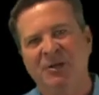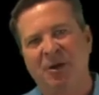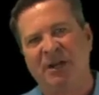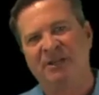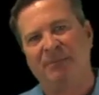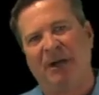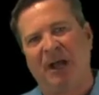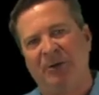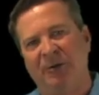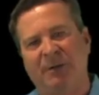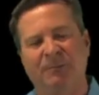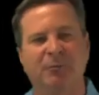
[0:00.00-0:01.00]
talks about how
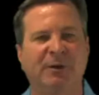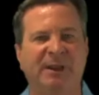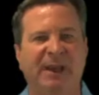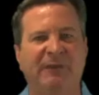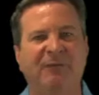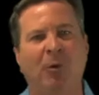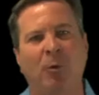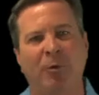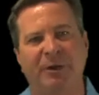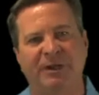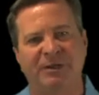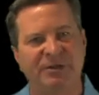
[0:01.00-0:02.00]
you can bring that
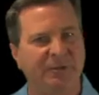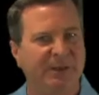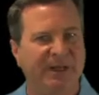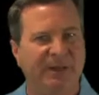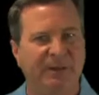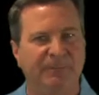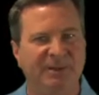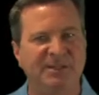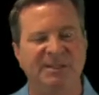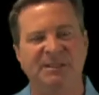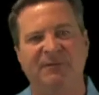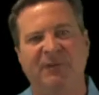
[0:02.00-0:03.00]
forward into a
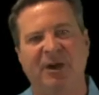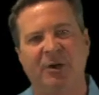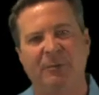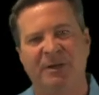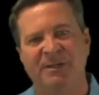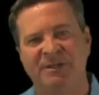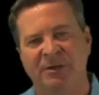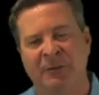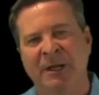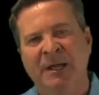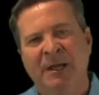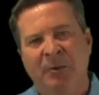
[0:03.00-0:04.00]
business environment. So
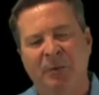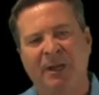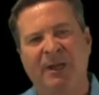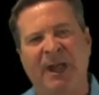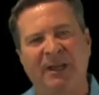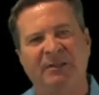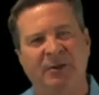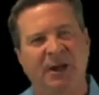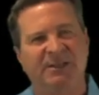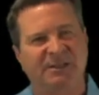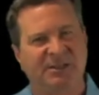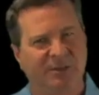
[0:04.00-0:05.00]
it really kind of
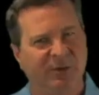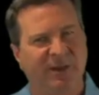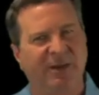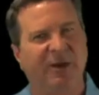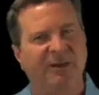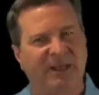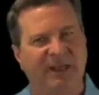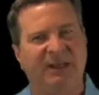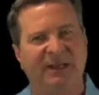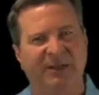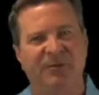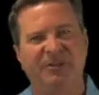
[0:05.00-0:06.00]
talks to the
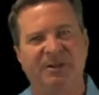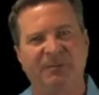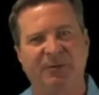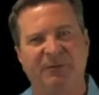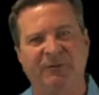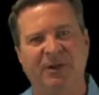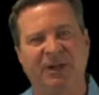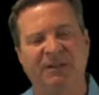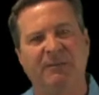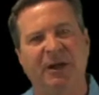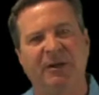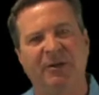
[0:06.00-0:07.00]
authentic leadership that we've talked
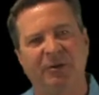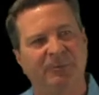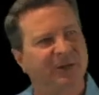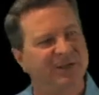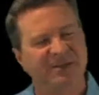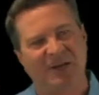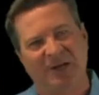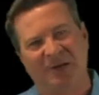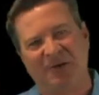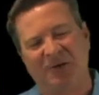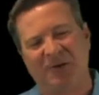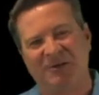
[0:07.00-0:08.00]
about here a bit. So I'd
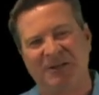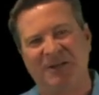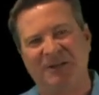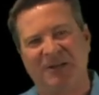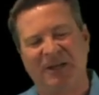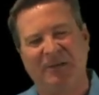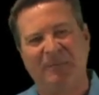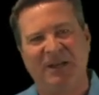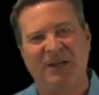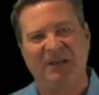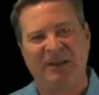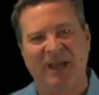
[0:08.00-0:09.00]
encourage you to take a
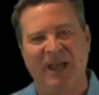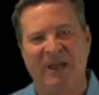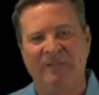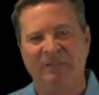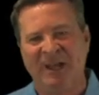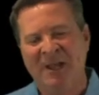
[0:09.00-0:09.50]
peek at that.